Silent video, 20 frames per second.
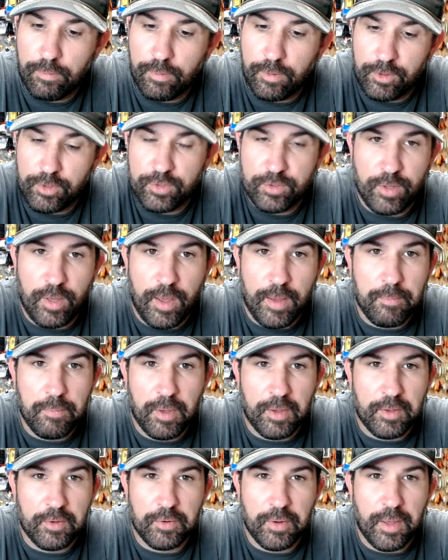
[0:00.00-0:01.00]
it just came.
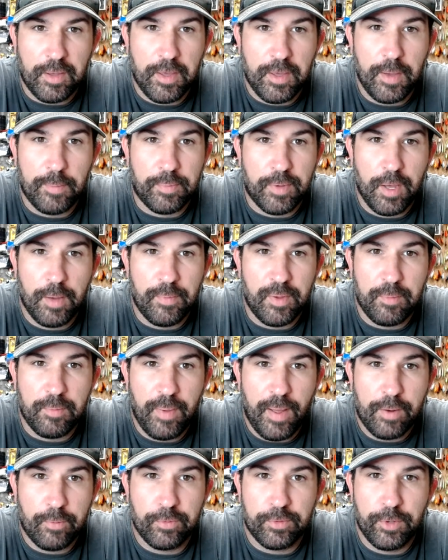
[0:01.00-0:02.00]
It kept coming
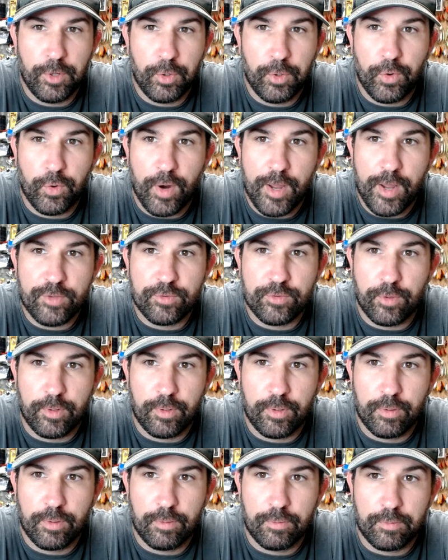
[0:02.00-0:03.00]
back with no grass on
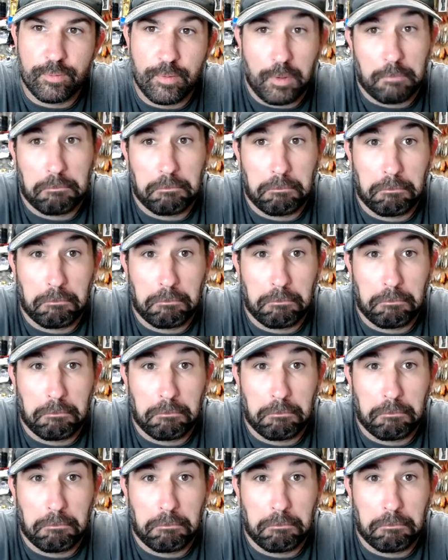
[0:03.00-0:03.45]
it. And I was like,